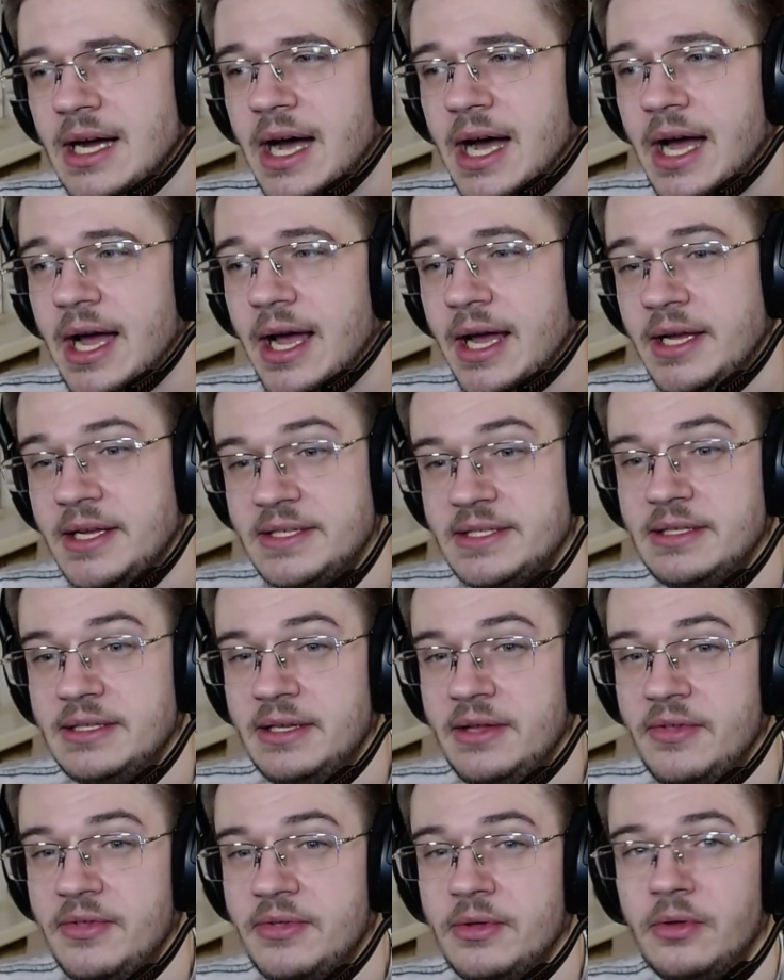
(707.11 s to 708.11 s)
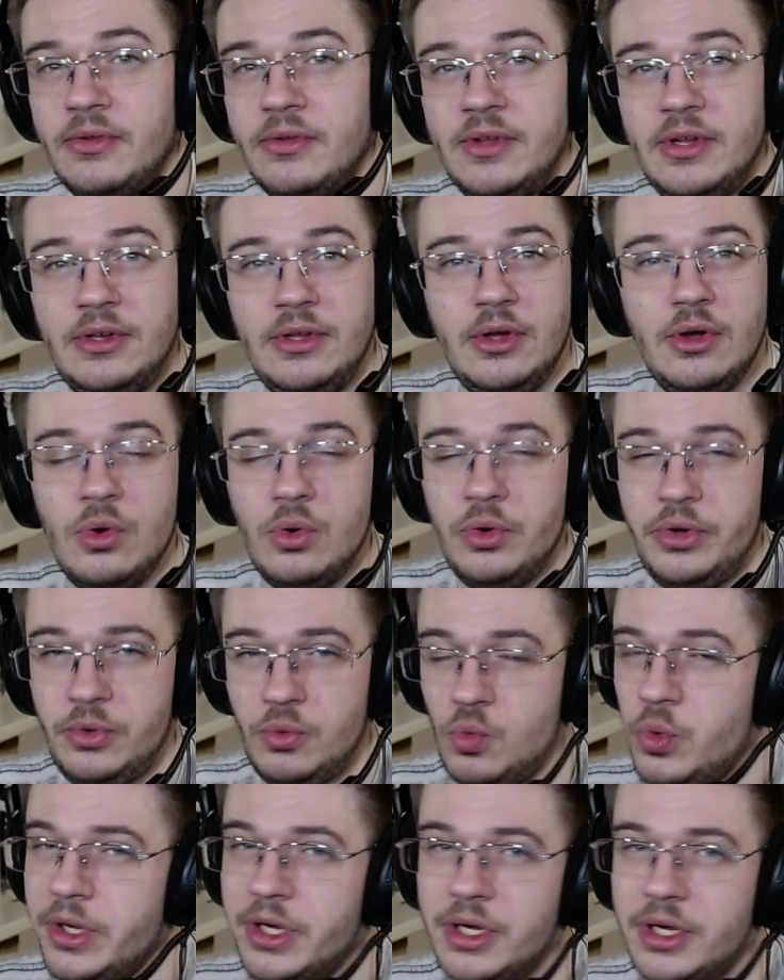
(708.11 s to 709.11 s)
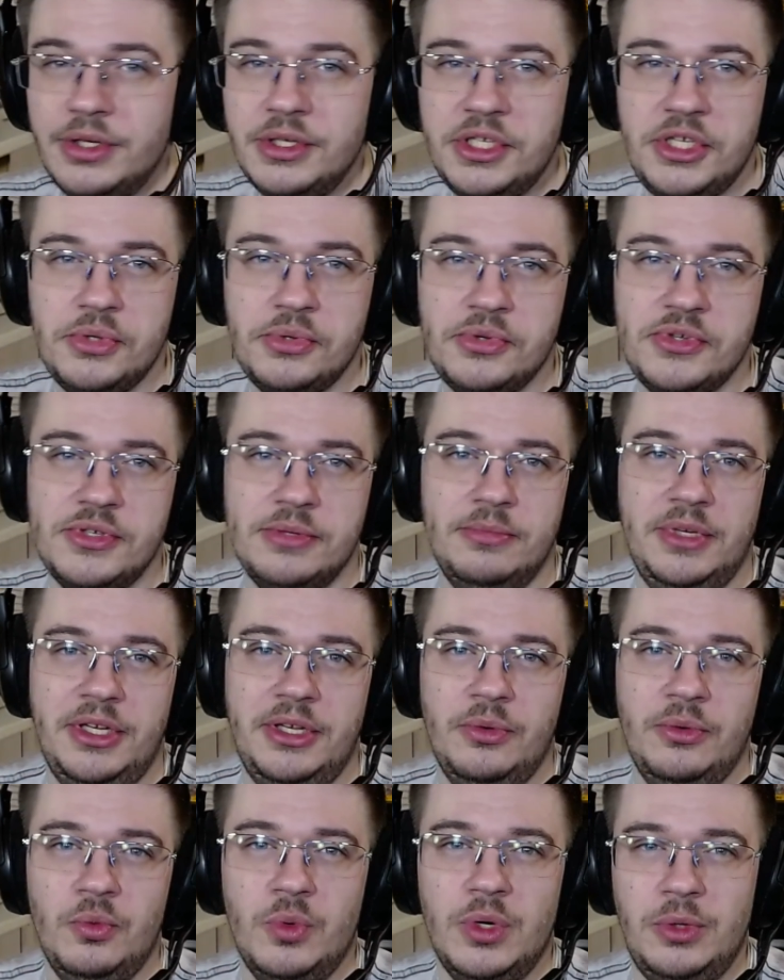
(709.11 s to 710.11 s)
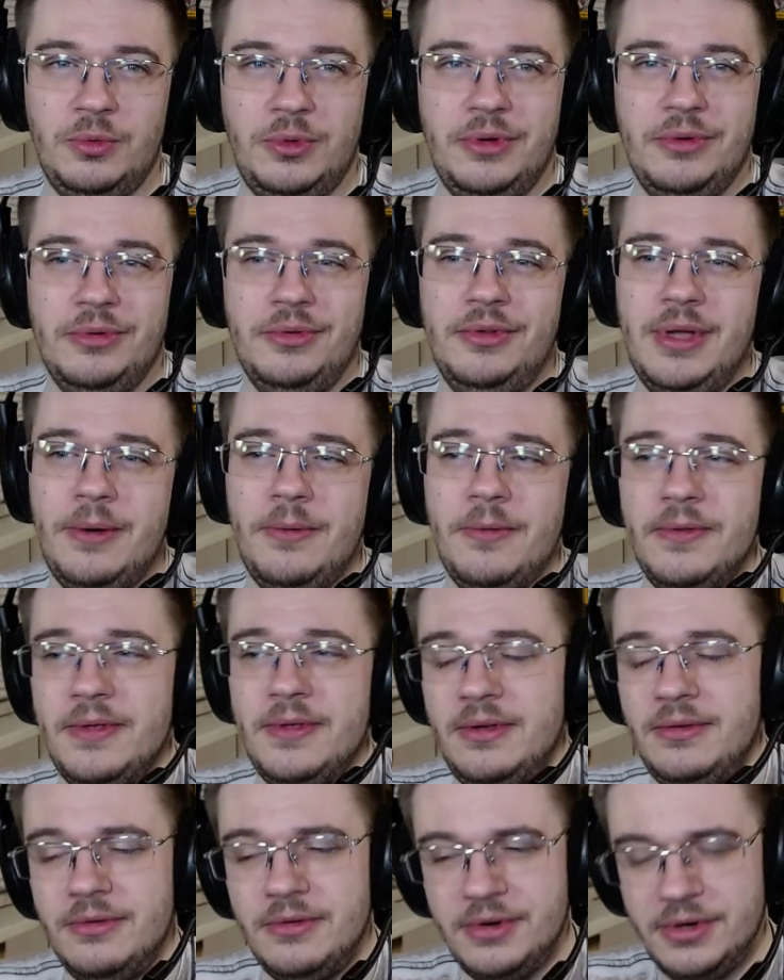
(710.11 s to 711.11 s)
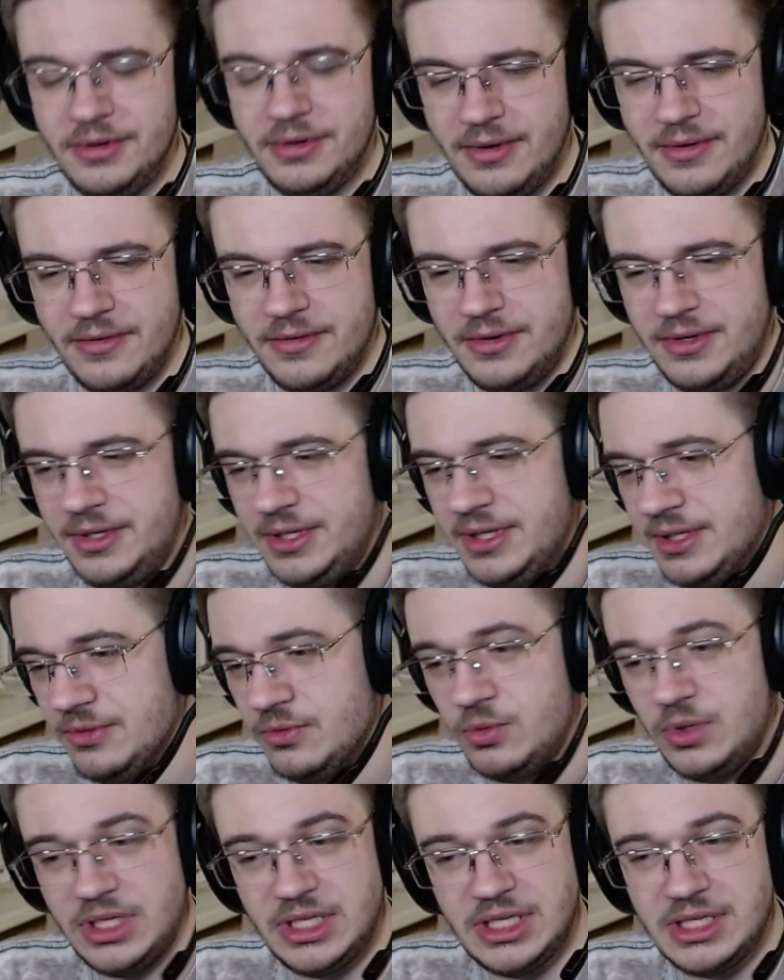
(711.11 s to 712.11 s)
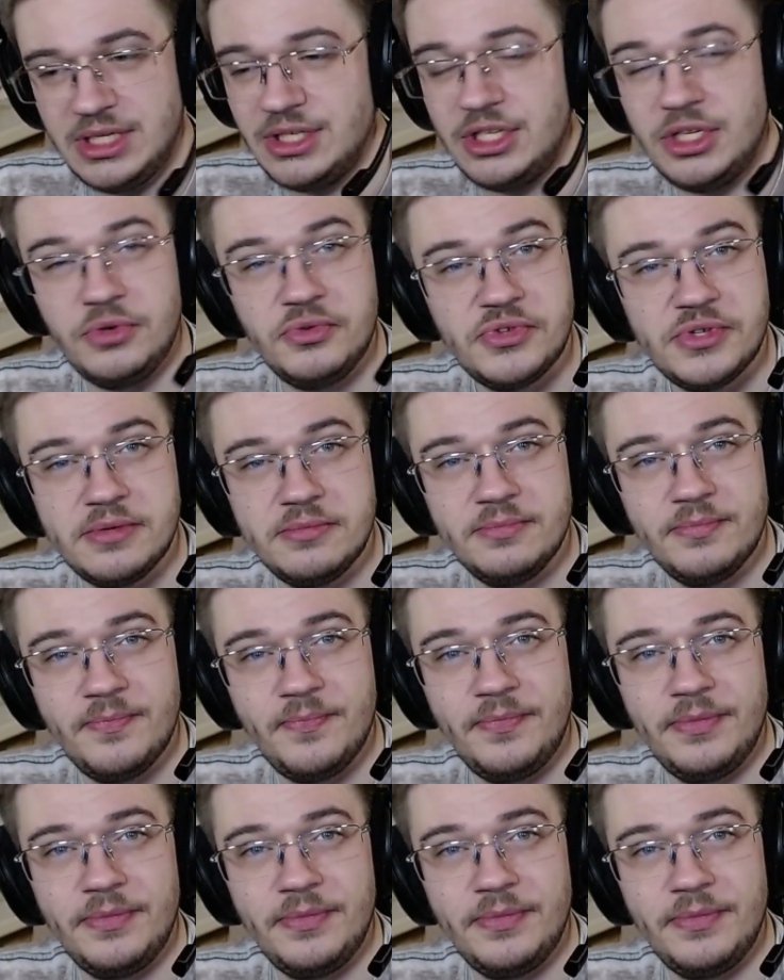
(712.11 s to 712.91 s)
I instantly thought that we're gonna use them in one way or another. We didn't use them